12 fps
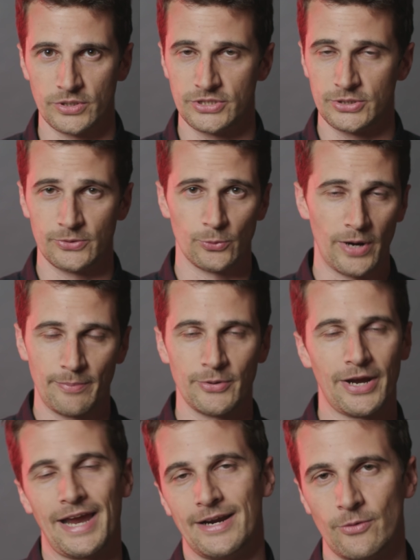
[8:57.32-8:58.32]
once you wrap
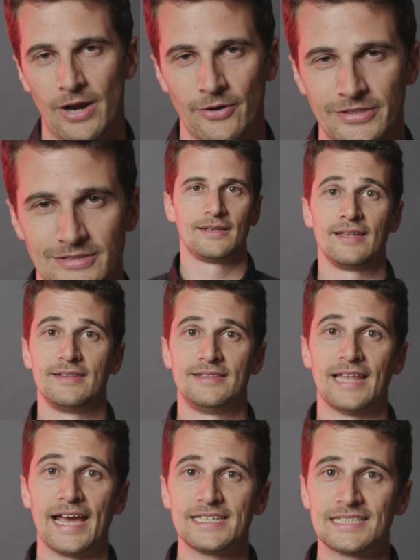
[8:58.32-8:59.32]
your head around it.
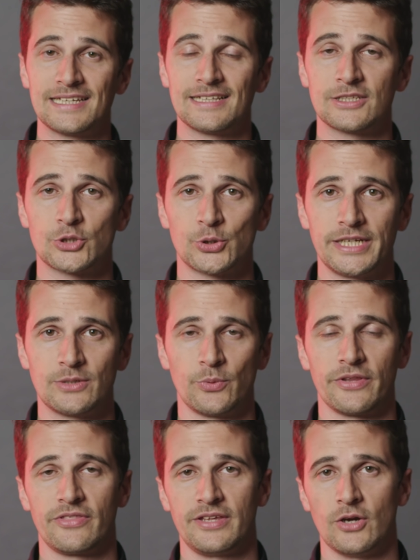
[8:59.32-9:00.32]
Nice little treat
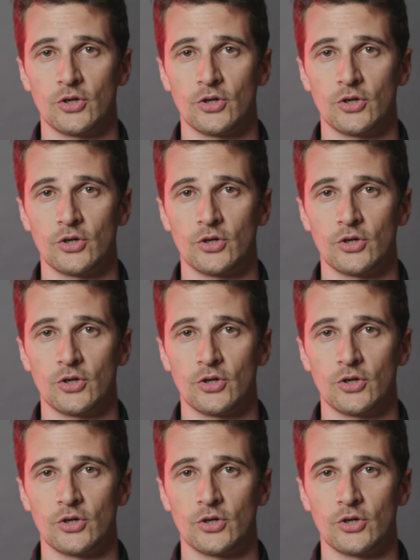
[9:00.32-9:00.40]
with the